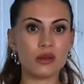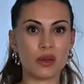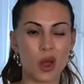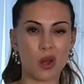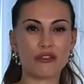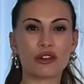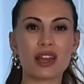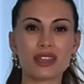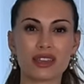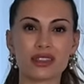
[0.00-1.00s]
no. I feel
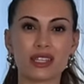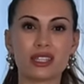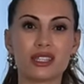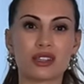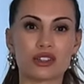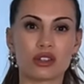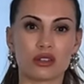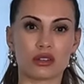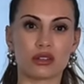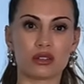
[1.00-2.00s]
like this is such a
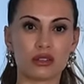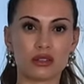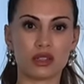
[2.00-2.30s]
good,